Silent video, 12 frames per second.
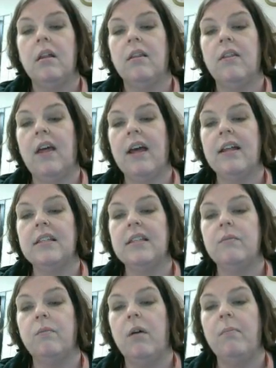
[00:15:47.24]

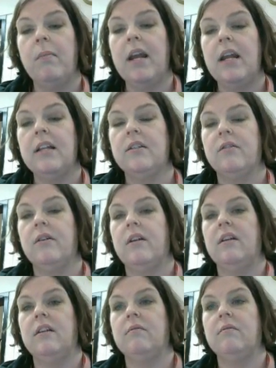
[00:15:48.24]
That's what my answer
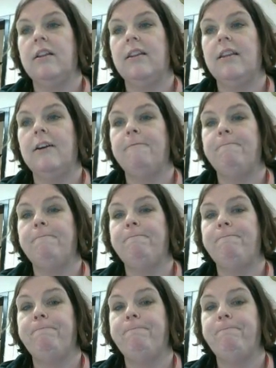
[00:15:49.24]
is right there.
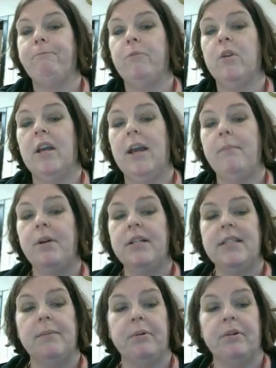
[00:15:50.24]
Okay,
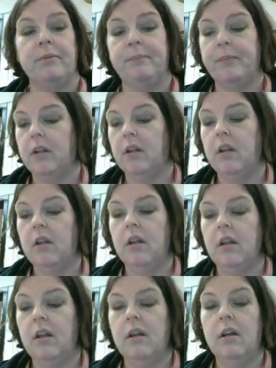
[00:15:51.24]
pretty simple. All
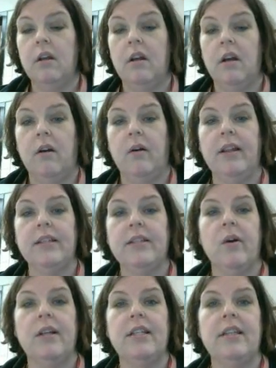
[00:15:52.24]
right, let's
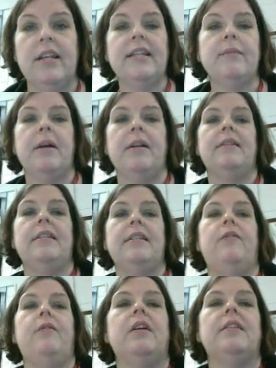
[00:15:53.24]
go on to the next one,
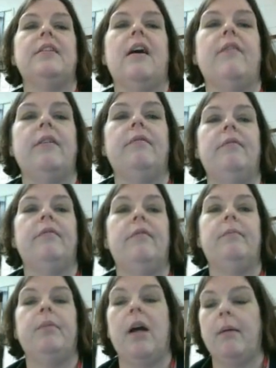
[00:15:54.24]
see if we can solve it.
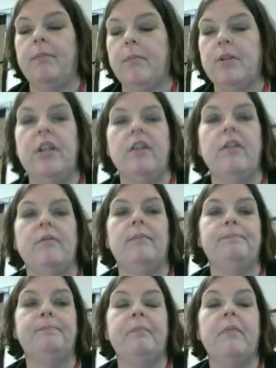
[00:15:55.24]
Problem number
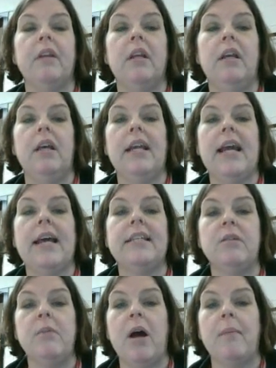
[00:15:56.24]
two. In a gas
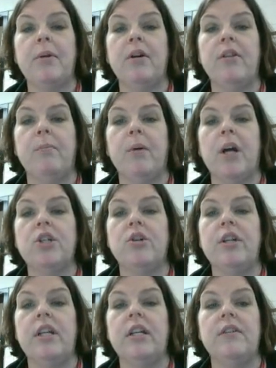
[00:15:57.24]
thermometer, the
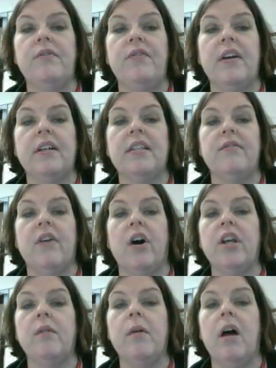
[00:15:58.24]
pressure needed to fix the
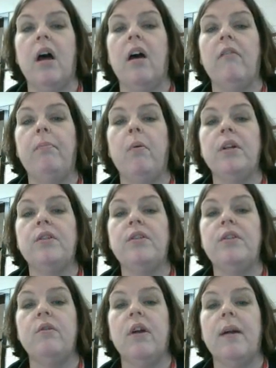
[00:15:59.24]
volume of
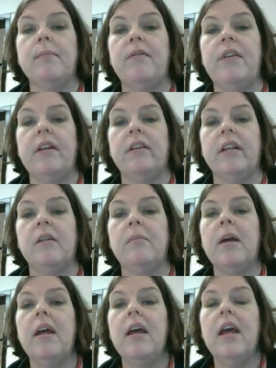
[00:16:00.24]
0.2 grams of
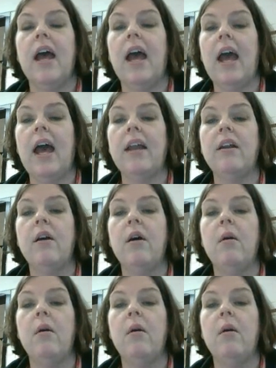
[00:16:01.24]
helium at